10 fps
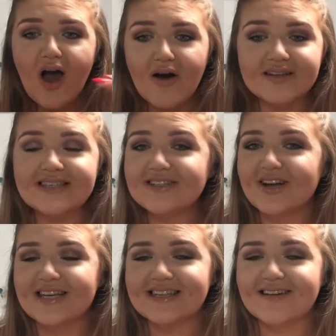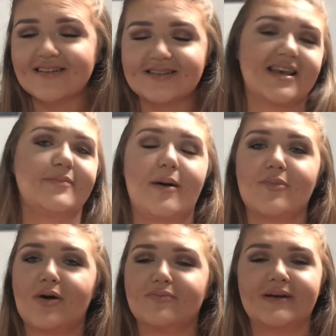Obviously it's not exactly the same, I'm
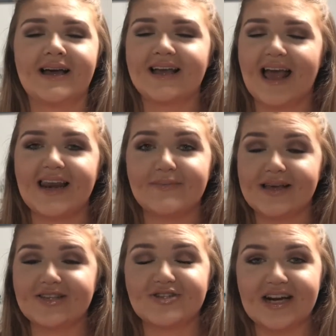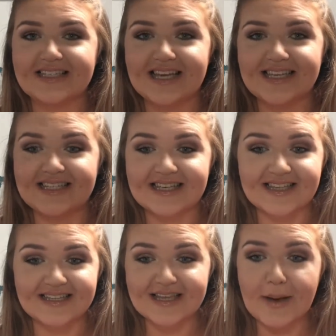not by any means trying to say it's
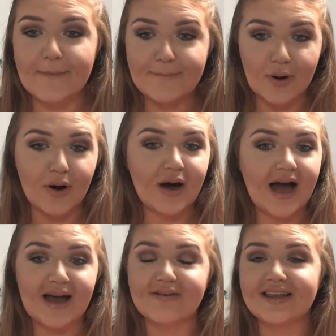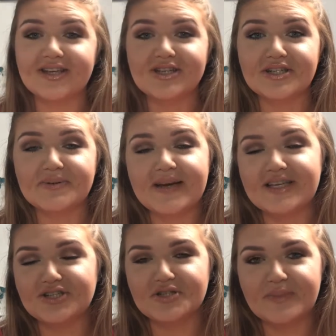exactly the same, but I really enjoyed doing it,
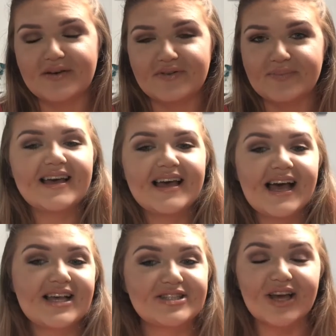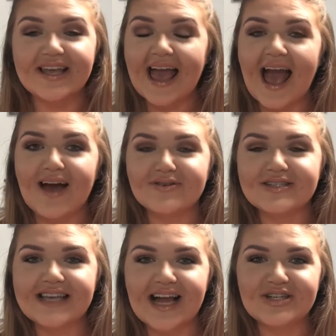it's just a bit of fun. So yeah, I will
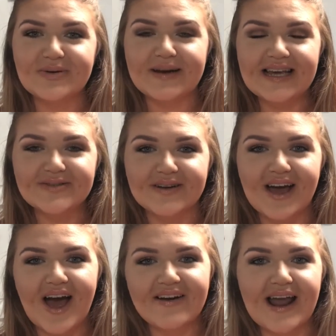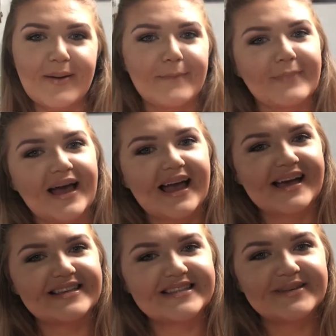just catch you in my next one. Alright, bye
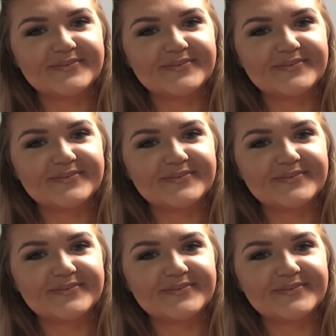guys.